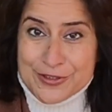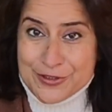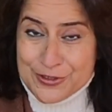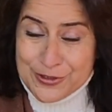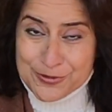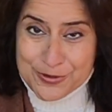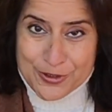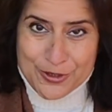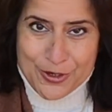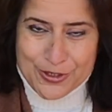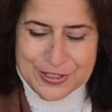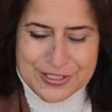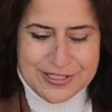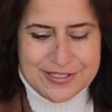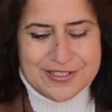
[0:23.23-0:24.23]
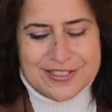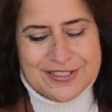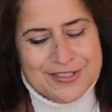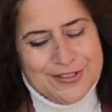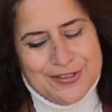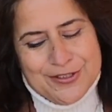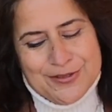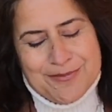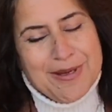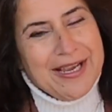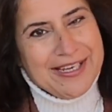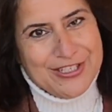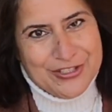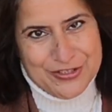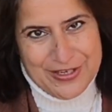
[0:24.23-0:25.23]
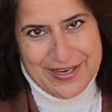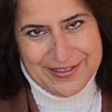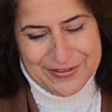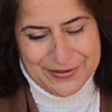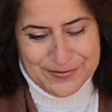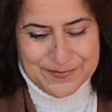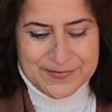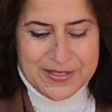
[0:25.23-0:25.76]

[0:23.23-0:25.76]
newer content on my channel.